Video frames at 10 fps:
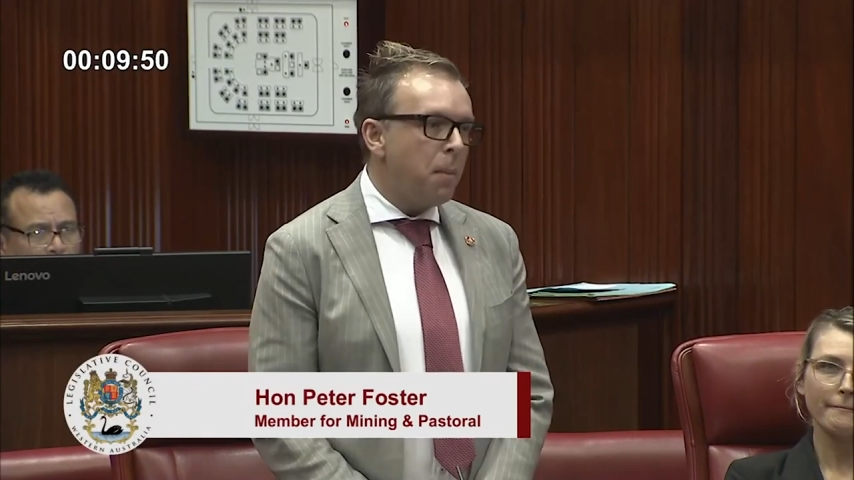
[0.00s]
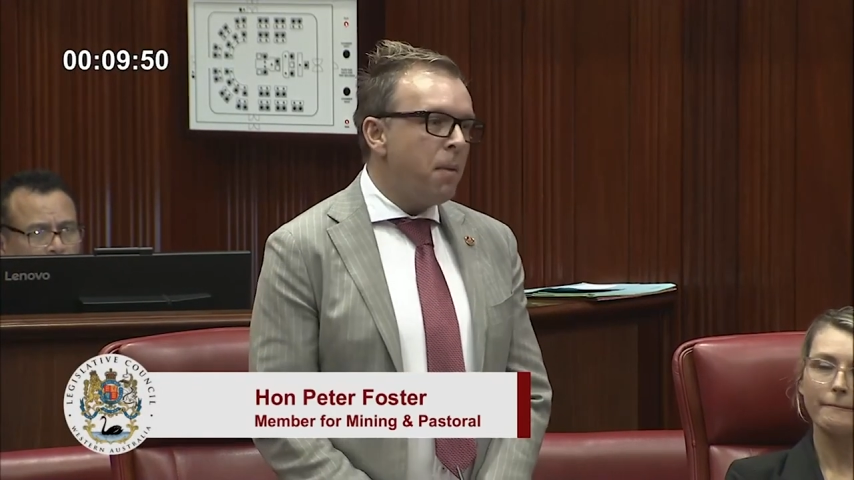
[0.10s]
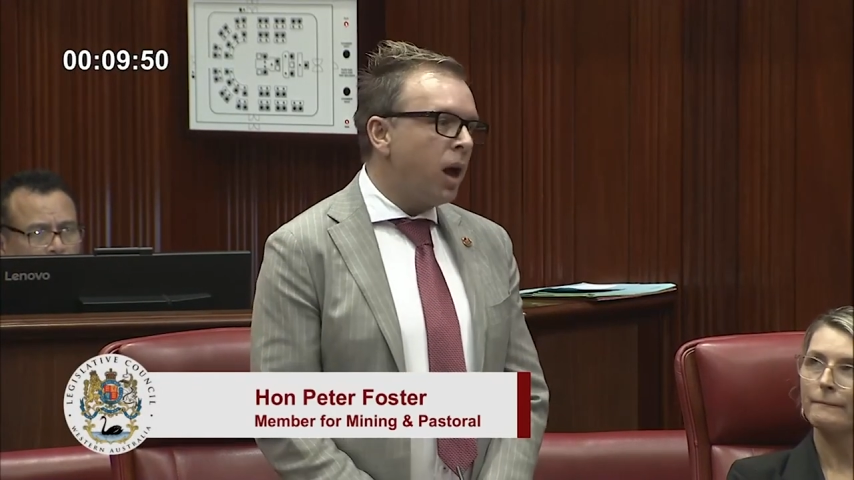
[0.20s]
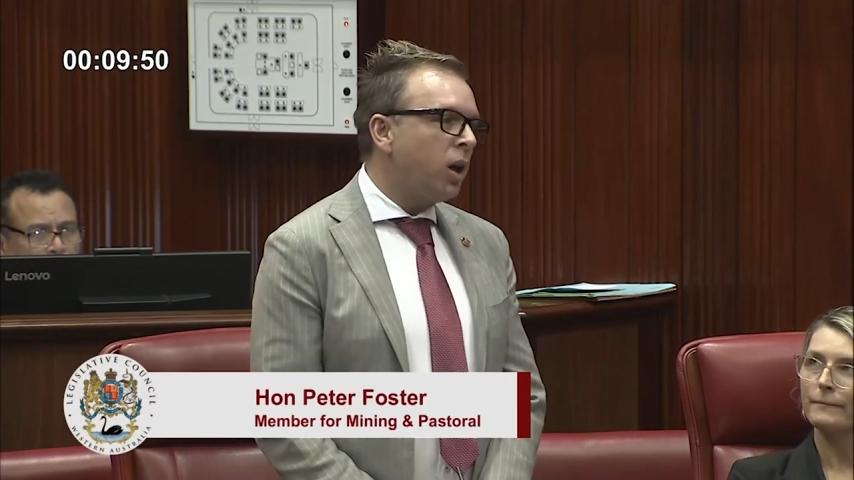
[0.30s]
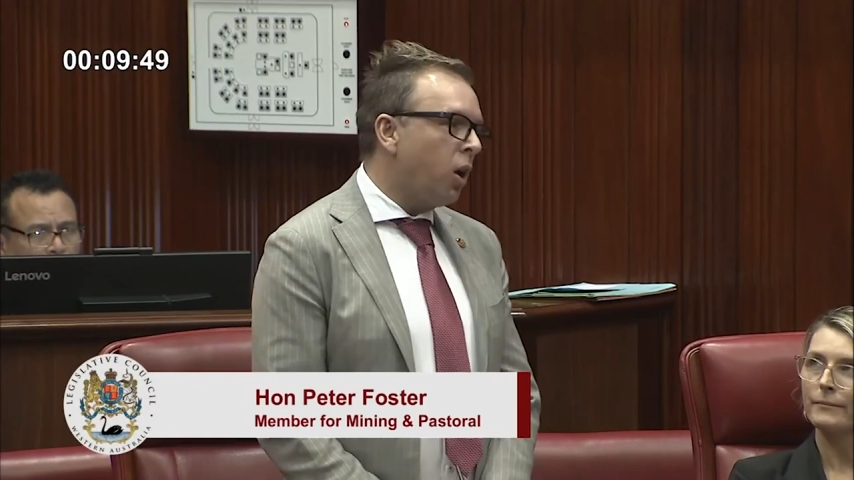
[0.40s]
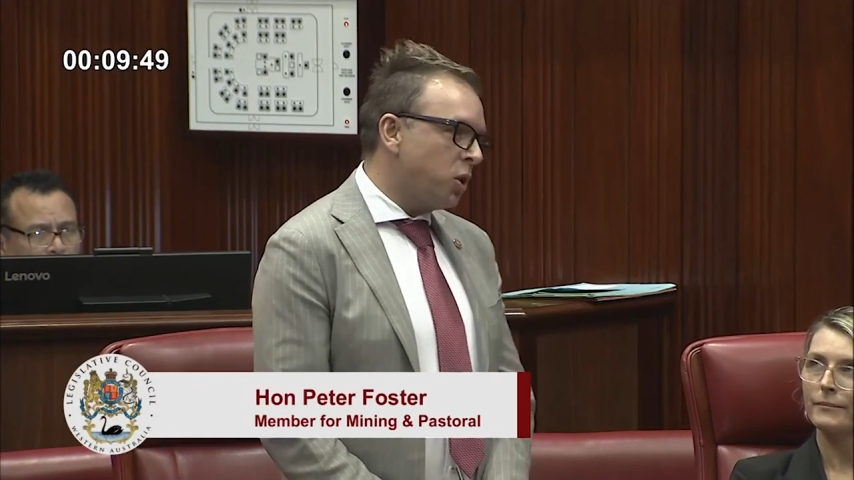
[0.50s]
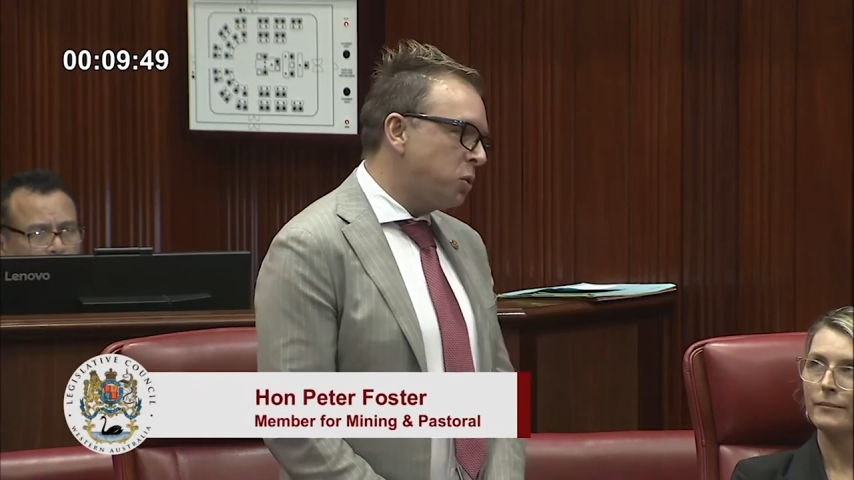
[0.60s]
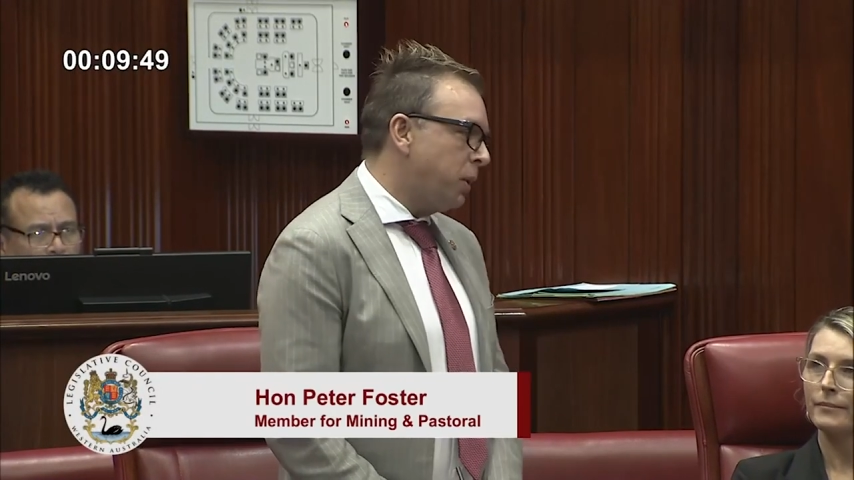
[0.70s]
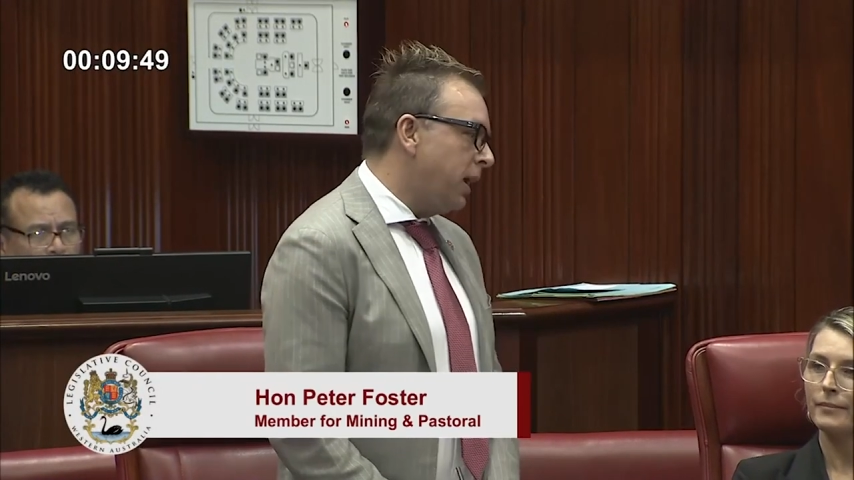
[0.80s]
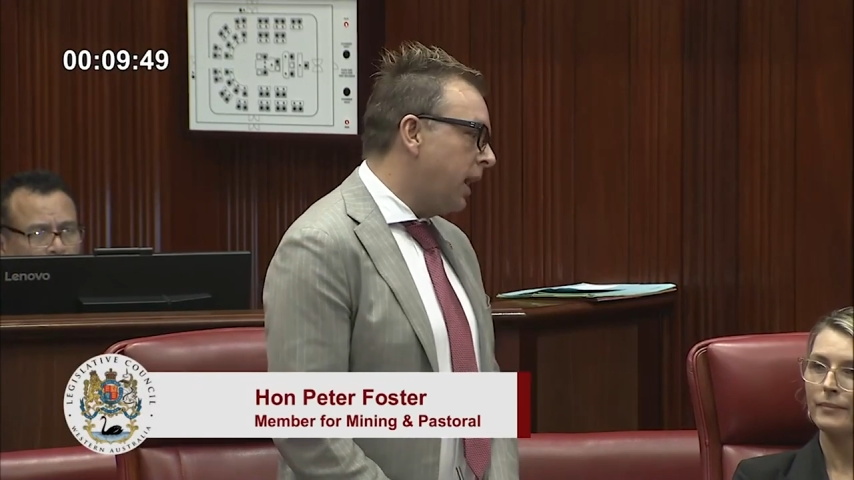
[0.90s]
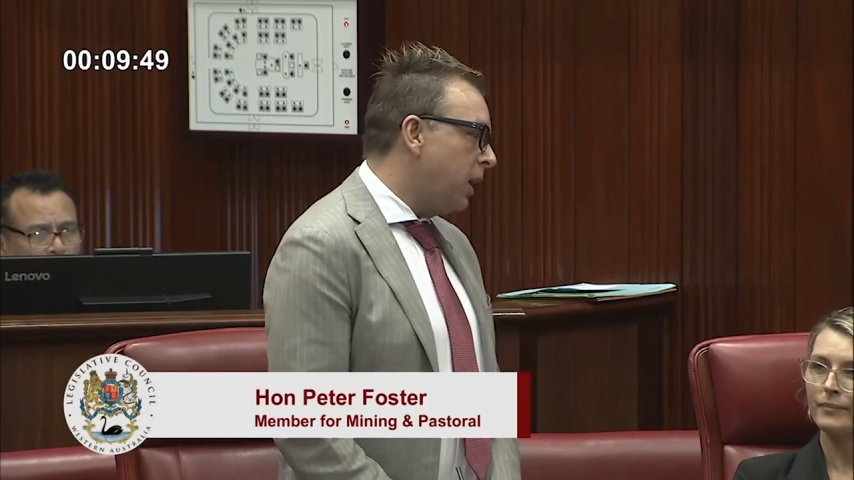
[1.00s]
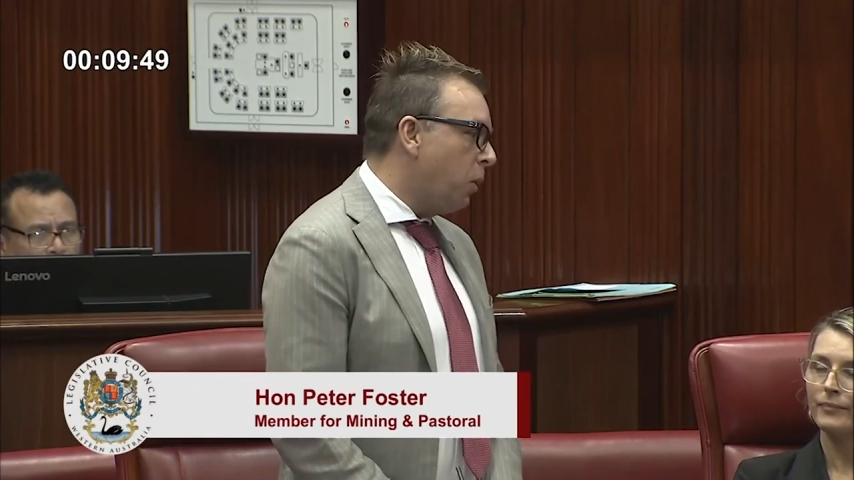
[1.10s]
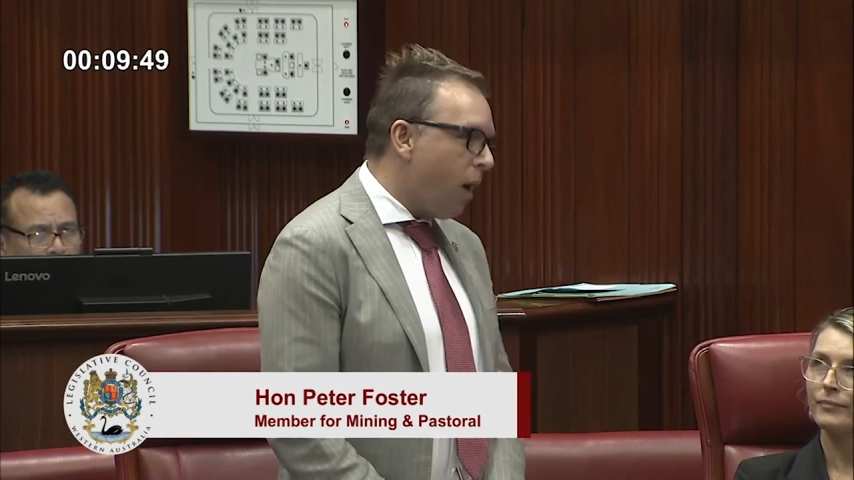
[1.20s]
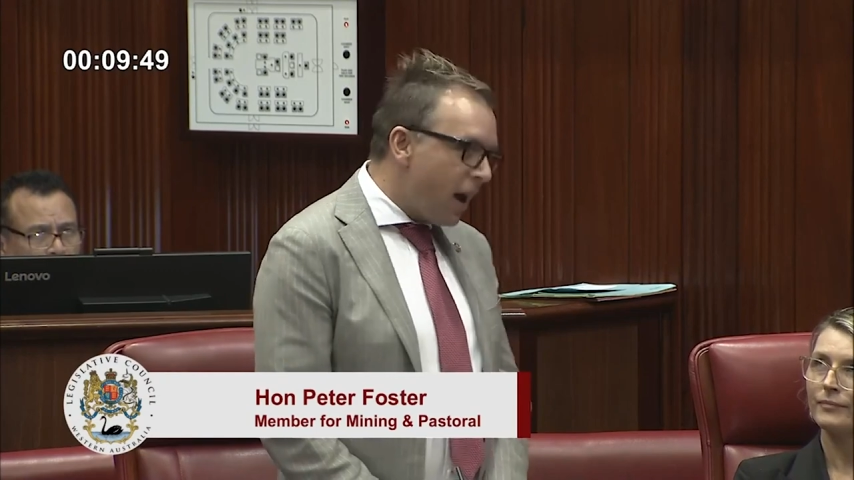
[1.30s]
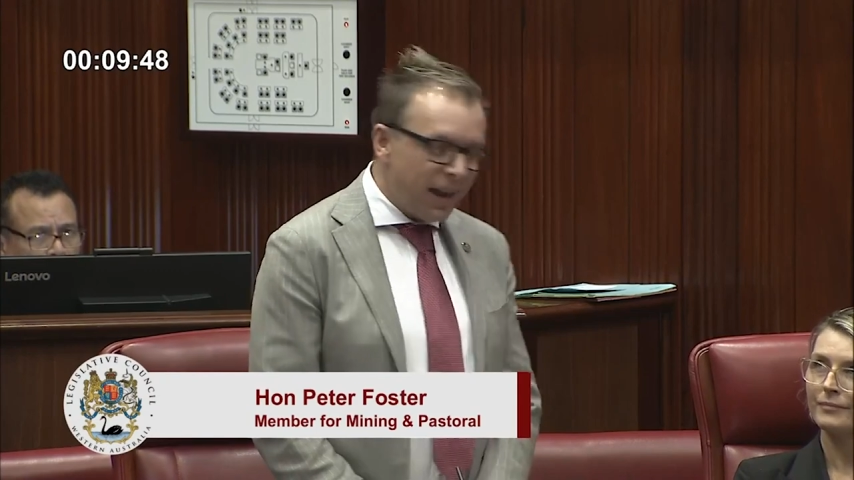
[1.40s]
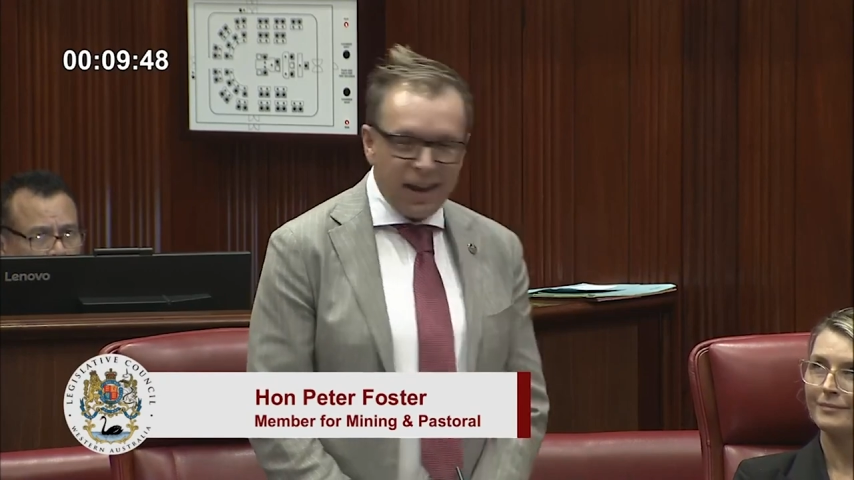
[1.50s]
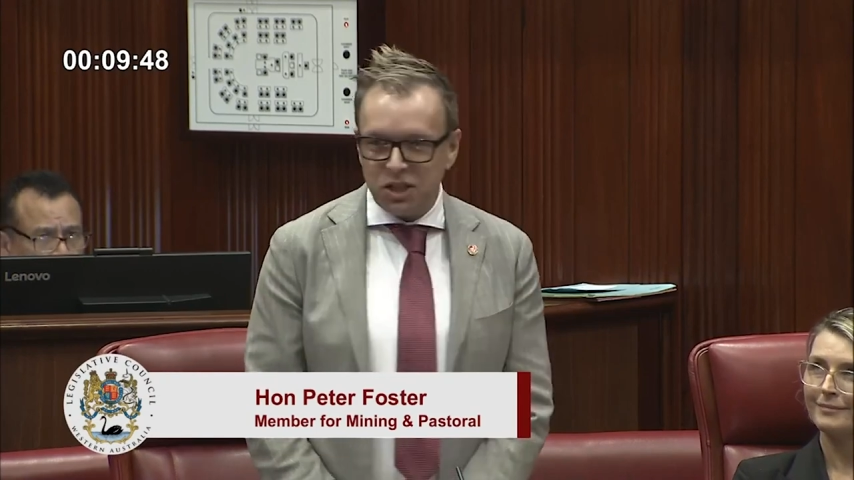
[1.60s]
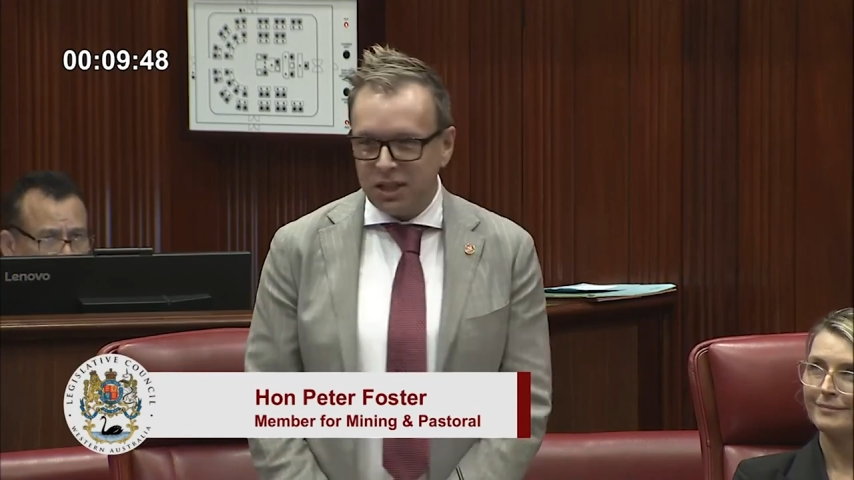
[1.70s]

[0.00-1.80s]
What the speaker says: My gosh, we're getting quite an